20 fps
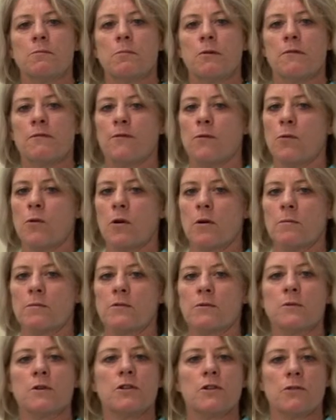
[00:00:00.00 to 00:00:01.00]

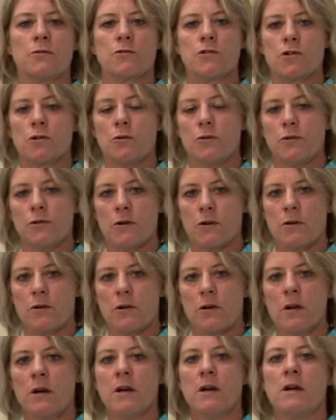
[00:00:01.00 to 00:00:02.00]
performed with your shoulder.
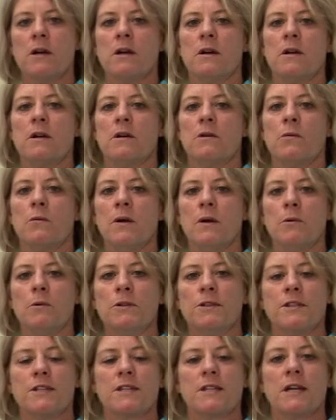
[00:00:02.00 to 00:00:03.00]
We will
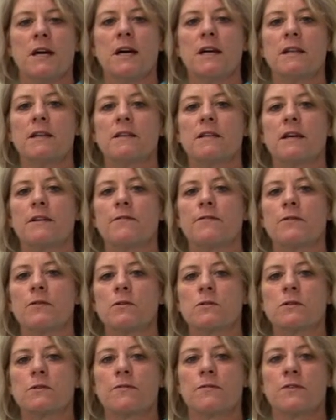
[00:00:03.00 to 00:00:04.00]
decide at that
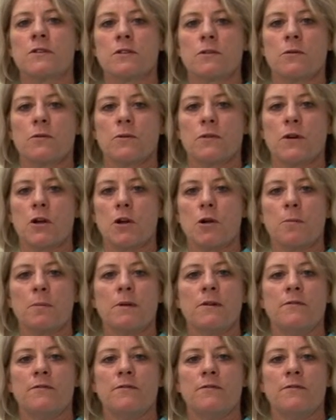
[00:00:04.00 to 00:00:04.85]
first physical therapy